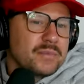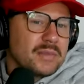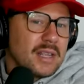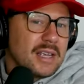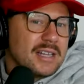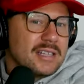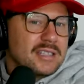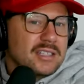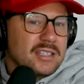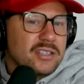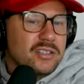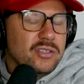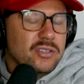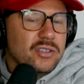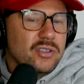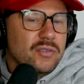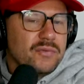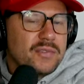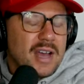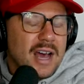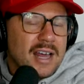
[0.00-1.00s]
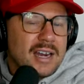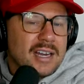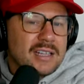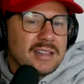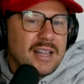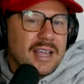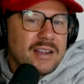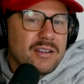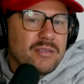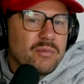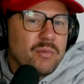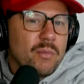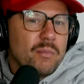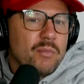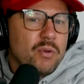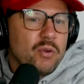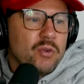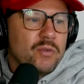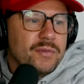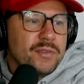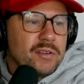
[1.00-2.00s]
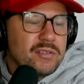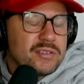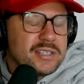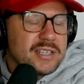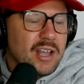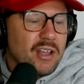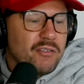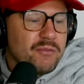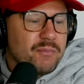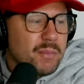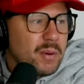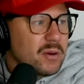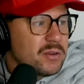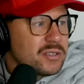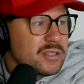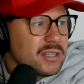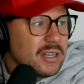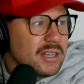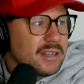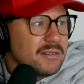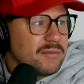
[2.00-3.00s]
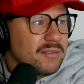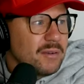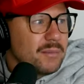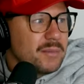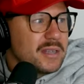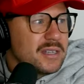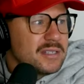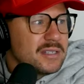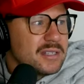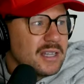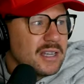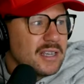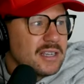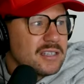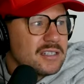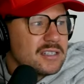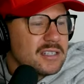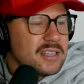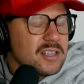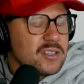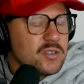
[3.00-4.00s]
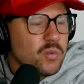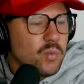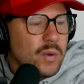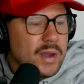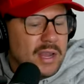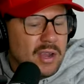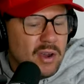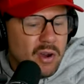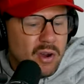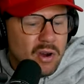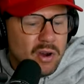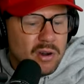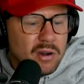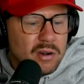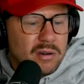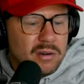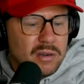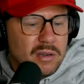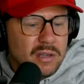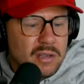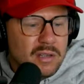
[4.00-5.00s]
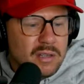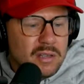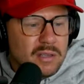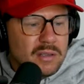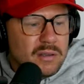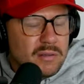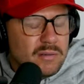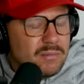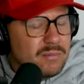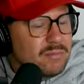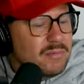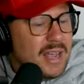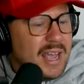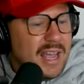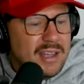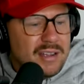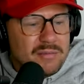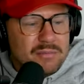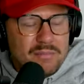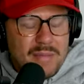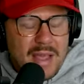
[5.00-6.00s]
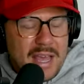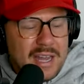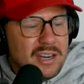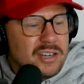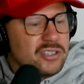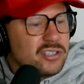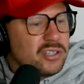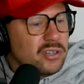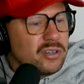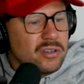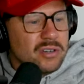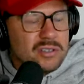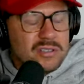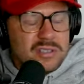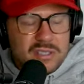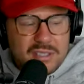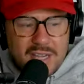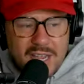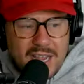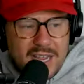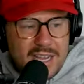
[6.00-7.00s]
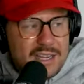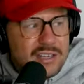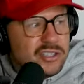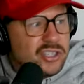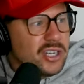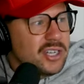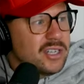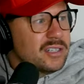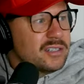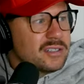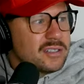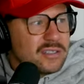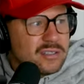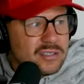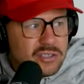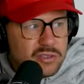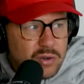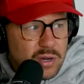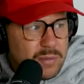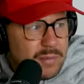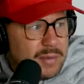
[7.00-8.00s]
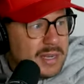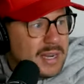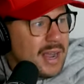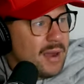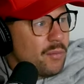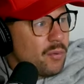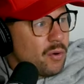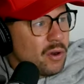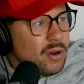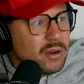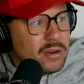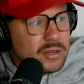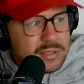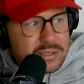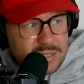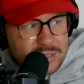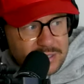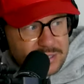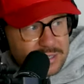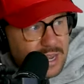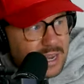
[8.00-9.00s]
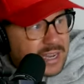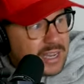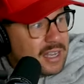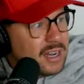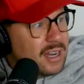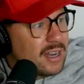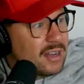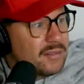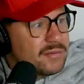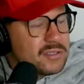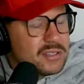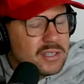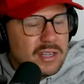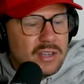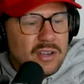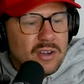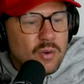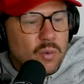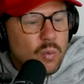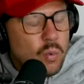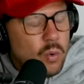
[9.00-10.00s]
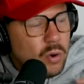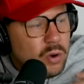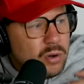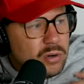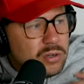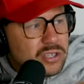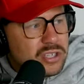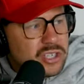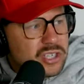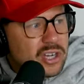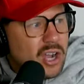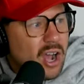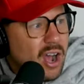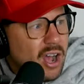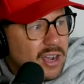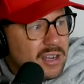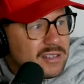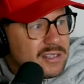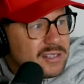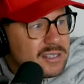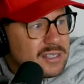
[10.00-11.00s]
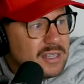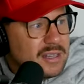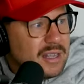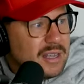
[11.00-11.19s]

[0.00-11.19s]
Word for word: it, you've got to like remove yourself personally from these things. Because we right. are managers, agents, streaming networks, executives, we're stocks to